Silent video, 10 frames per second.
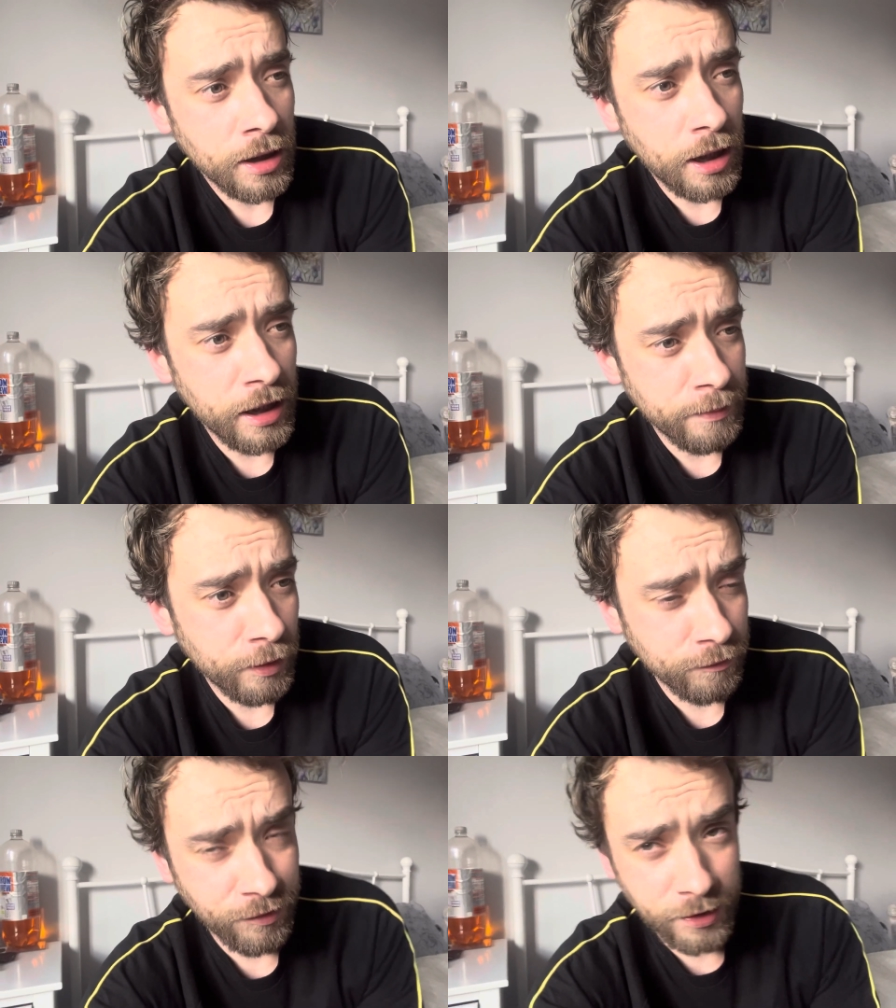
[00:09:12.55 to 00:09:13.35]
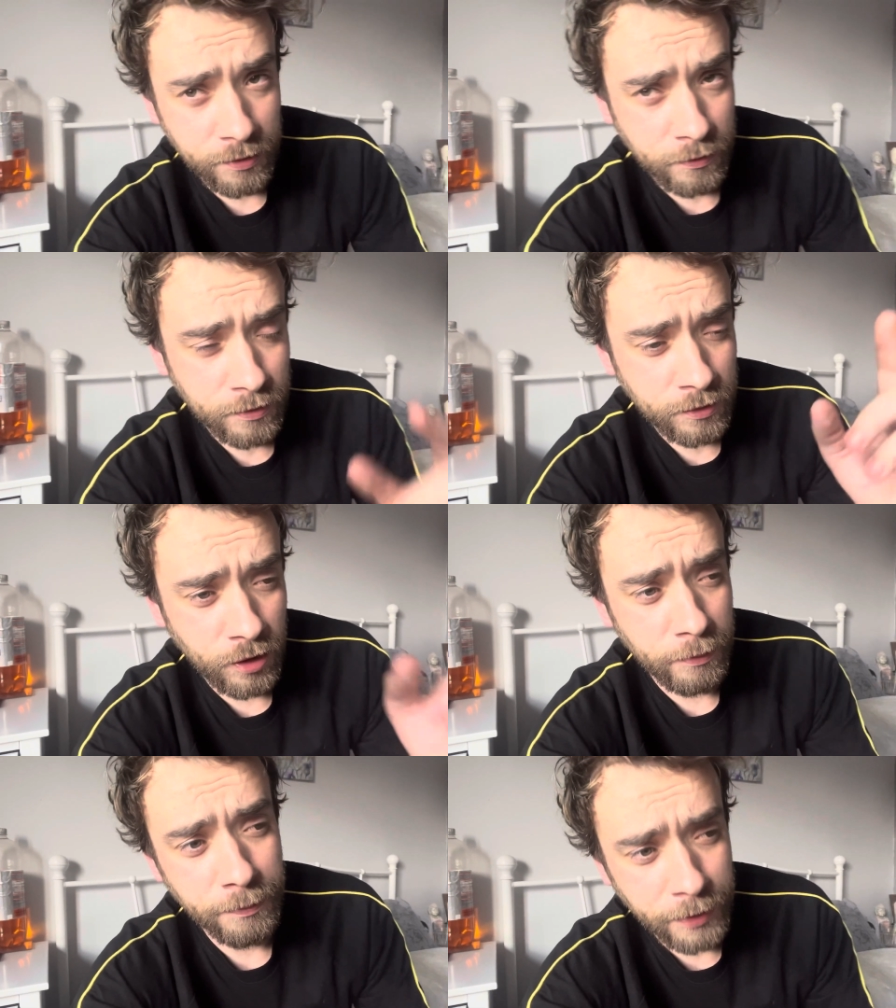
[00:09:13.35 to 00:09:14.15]
obviously
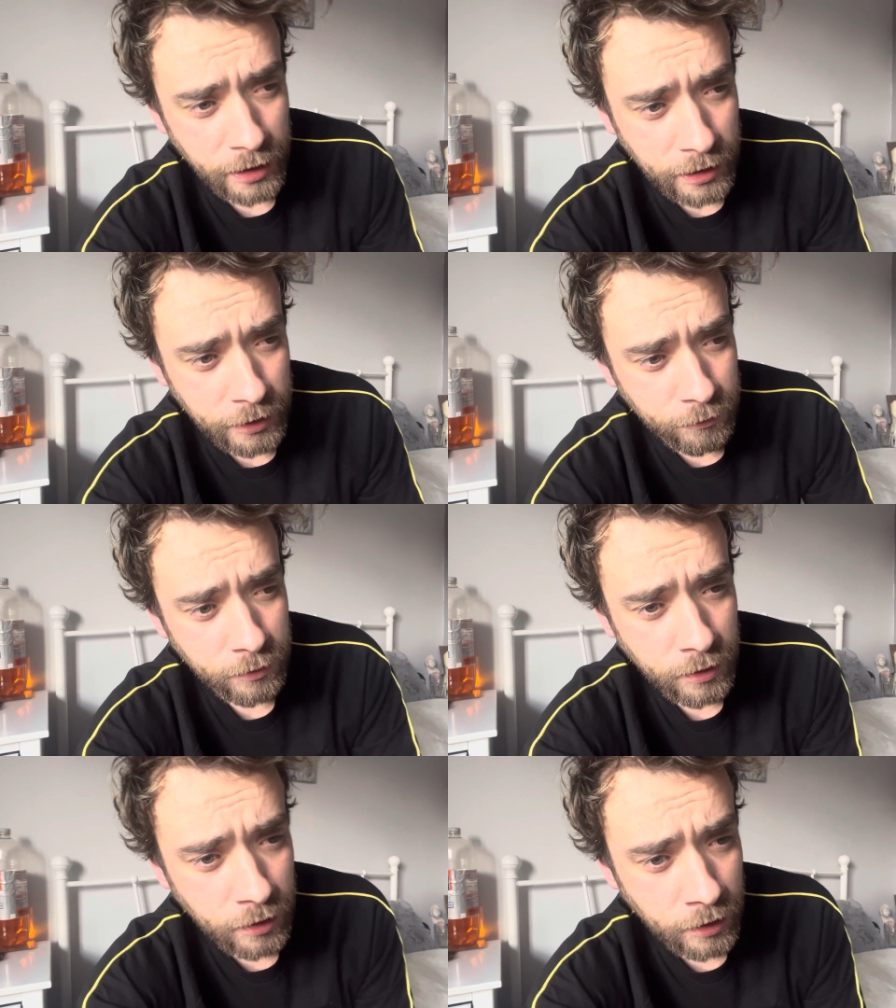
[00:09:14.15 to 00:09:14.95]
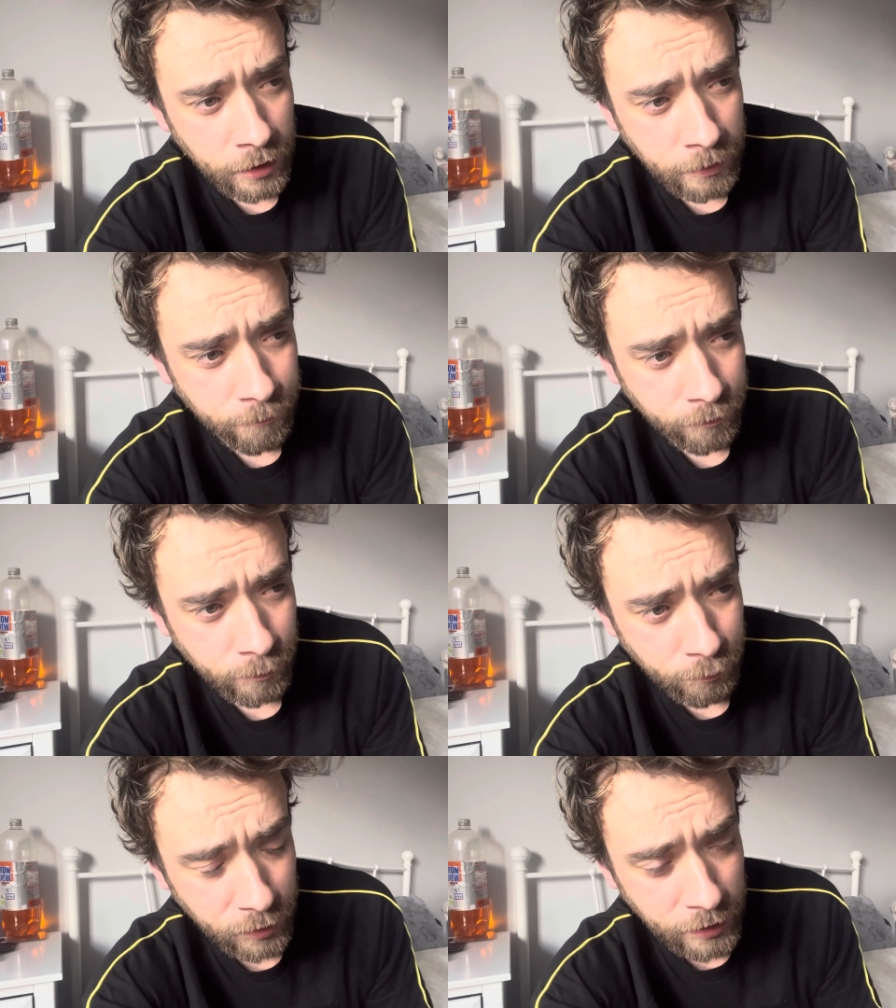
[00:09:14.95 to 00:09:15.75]
comment below.
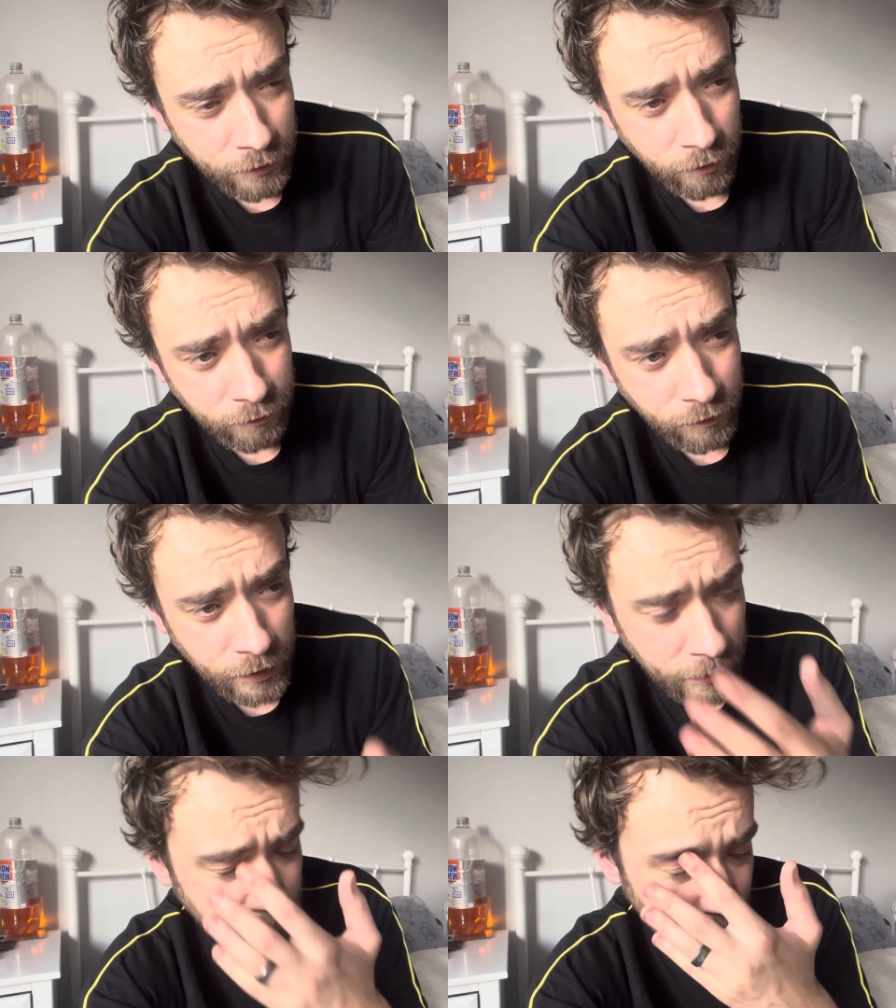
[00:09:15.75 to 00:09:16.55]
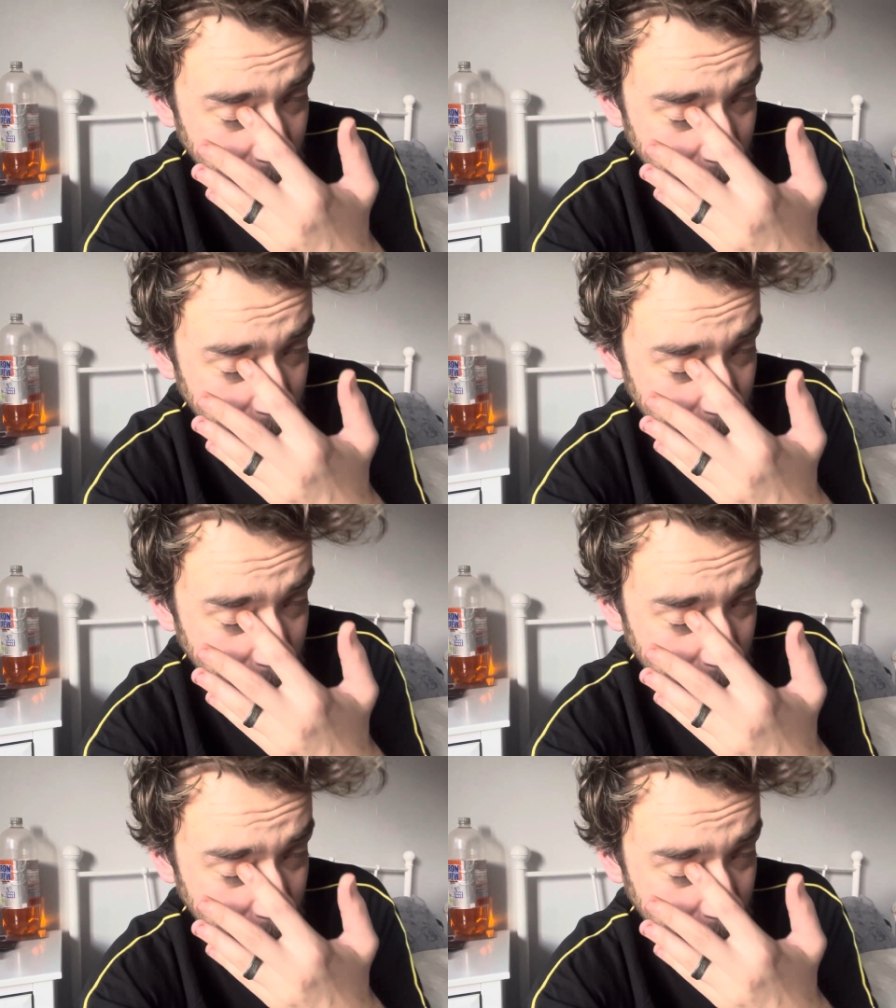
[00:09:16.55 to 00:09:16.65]
Please obviously